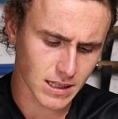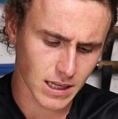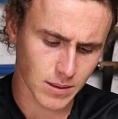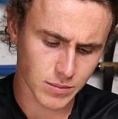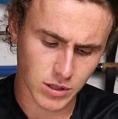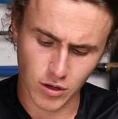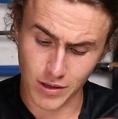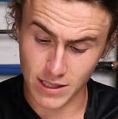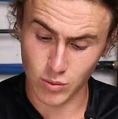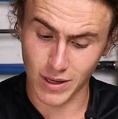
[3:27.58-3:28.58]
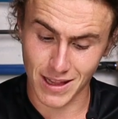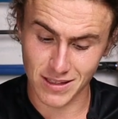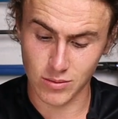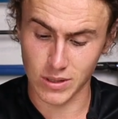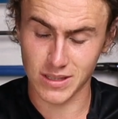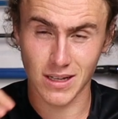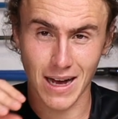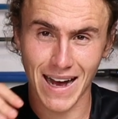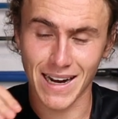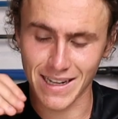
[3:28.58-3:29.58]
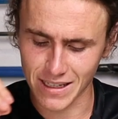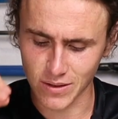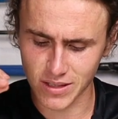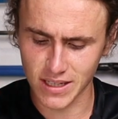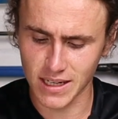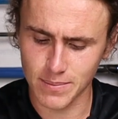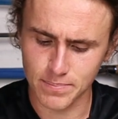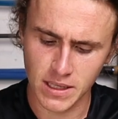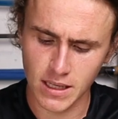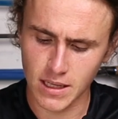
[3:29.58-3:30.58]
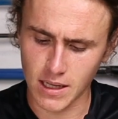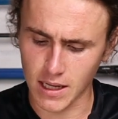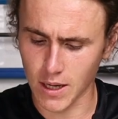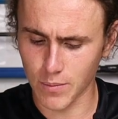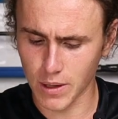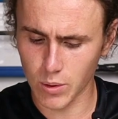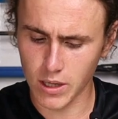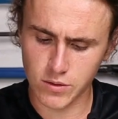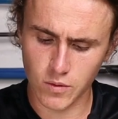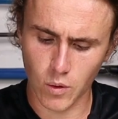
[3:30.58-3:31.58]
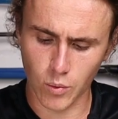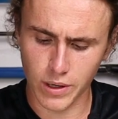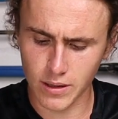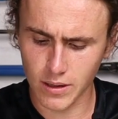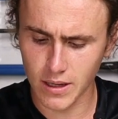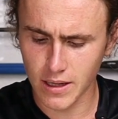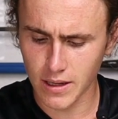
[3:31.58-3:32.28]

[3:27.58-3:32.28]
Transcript: So yeah, that's why this was the ideal setup. Then we go to the reel.